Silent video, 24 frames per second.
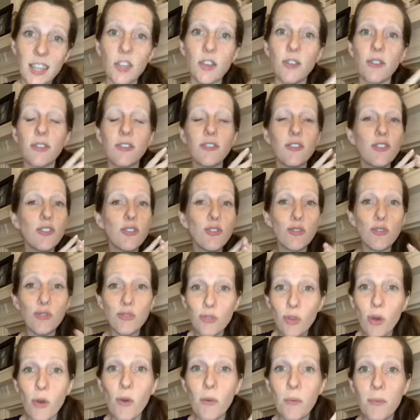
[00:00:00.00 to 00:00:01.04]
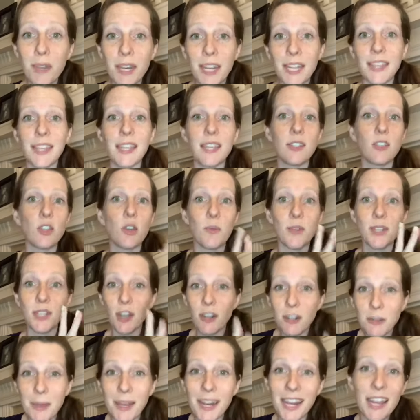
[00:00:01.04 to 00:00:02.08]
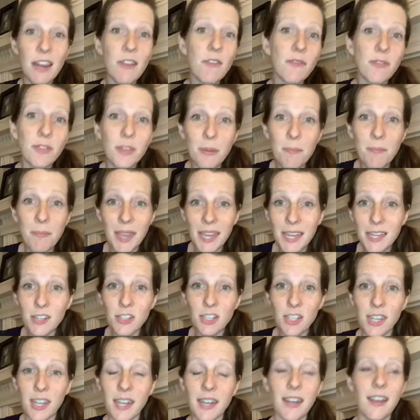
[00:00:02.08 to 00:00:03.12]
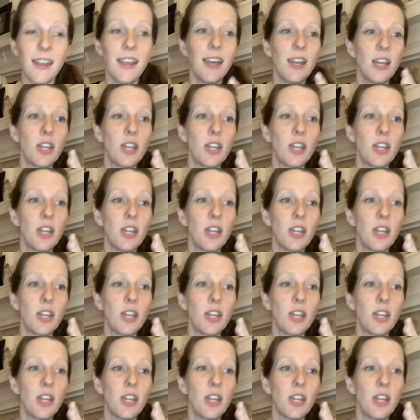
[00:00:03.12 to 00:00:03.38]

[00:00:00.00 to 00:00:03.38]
You know, there's just so many things. You know, we talked about inflammation,